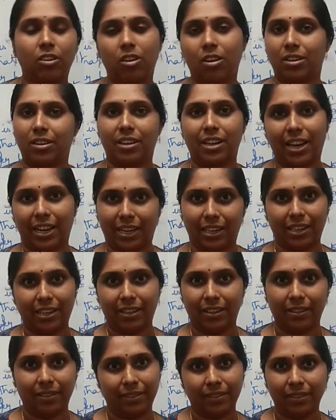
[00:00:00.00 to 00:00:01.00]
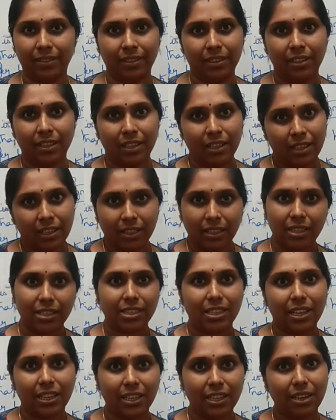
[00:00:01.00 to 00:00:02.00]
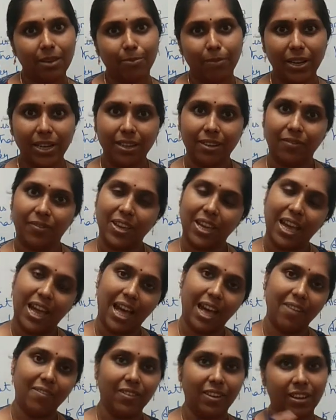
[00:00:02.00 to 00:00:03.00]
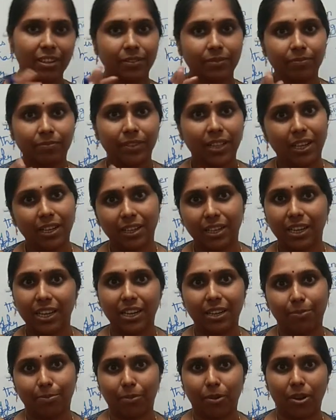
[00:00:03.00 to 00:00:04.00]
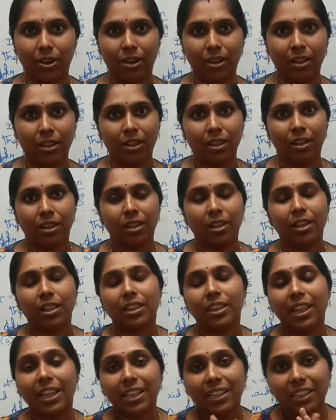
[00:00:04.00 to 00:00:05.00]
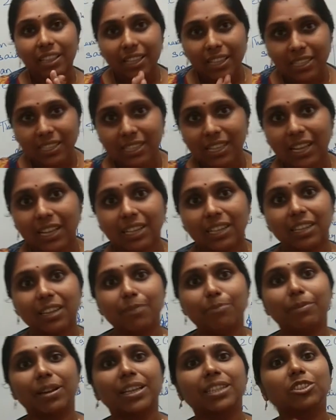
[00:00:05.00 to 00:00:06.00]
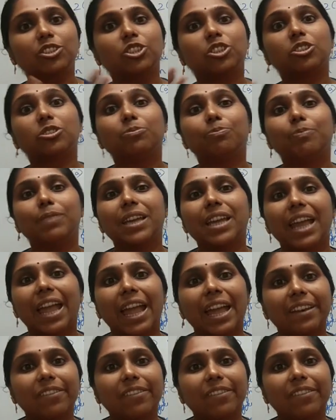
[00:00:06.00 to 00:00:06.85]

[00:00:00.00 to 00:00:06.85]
contract. This agreement we have agreed upon. Then this agreement should be